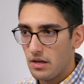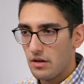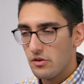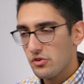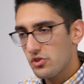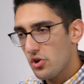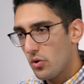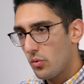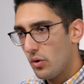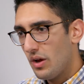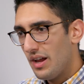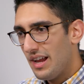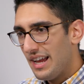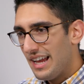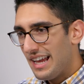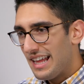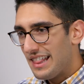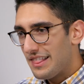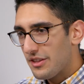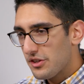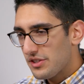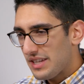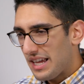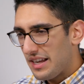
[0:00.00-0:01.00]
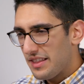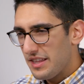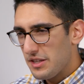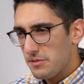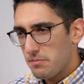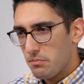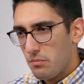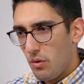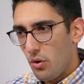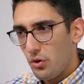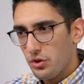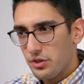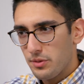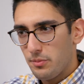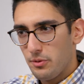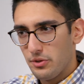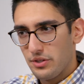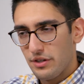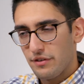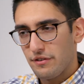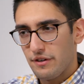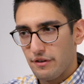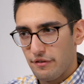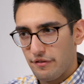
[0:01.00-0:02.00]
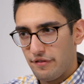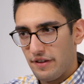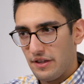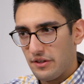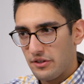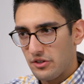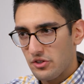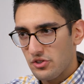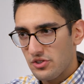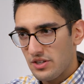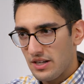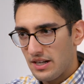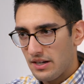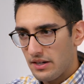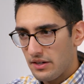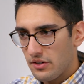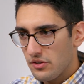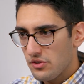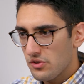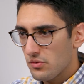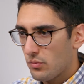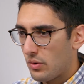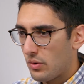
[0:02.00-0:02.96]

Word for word: So there's kind of these multiple different failure scenarios